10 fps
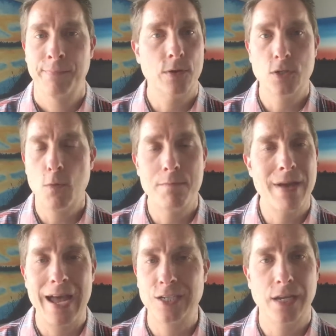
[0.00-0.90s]
There's no
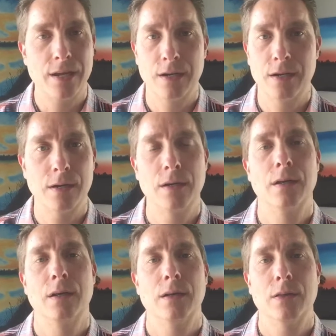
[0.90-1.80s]
magic here.
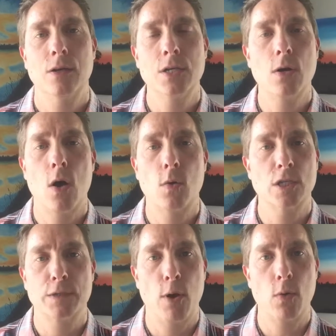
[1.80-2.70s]
There's no
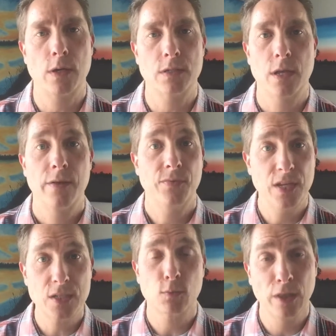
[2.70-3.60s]
hocus pocus.
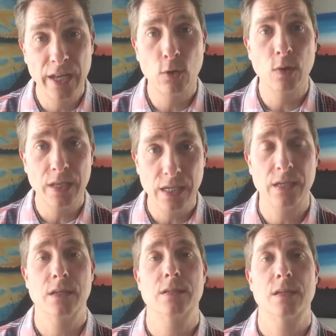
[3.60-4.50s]
This literally
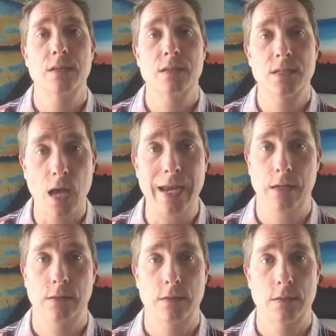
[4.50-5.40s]
is
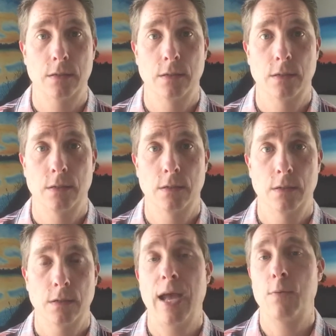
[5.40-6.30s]
science.
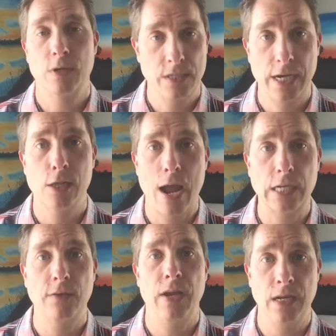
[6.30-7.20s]
That reticular
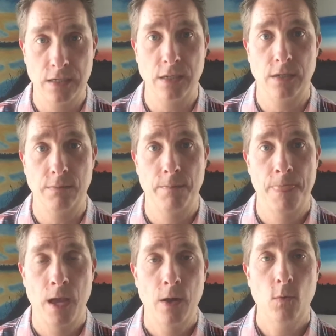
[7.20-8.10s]
activating system
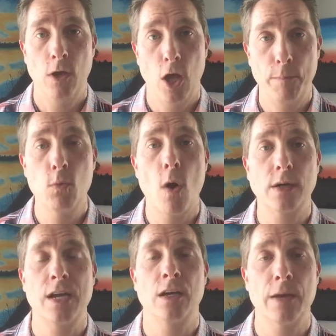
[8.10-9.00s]
will help you
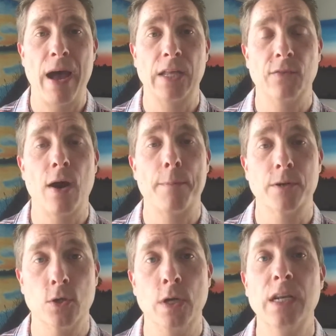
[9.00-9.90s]
walk down the path of
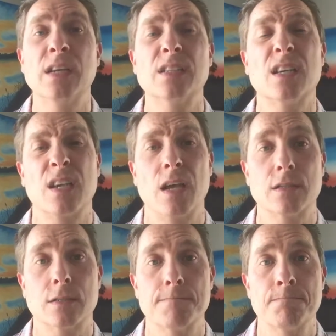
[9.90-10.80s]
opportunity and
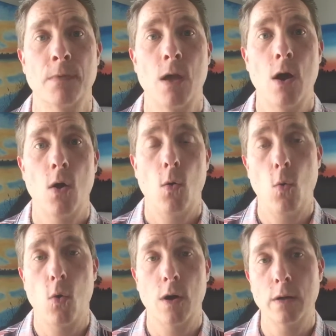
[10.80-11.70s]
success
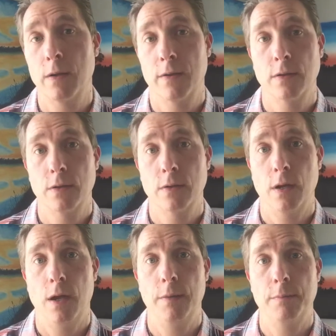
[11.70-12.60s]
or
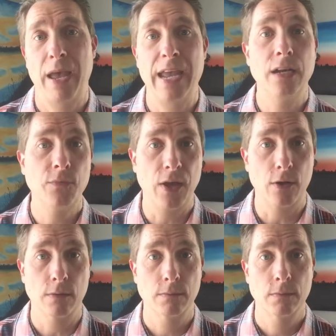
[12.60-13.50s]
pain and
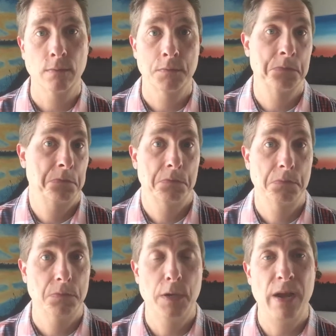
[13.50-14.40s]
failure,
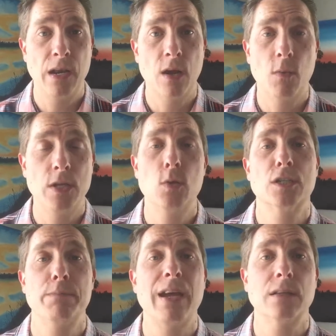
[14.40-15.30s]
depending on what you
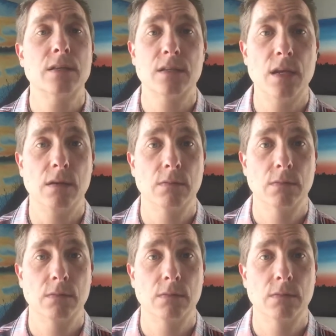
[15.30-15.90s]
expect to see.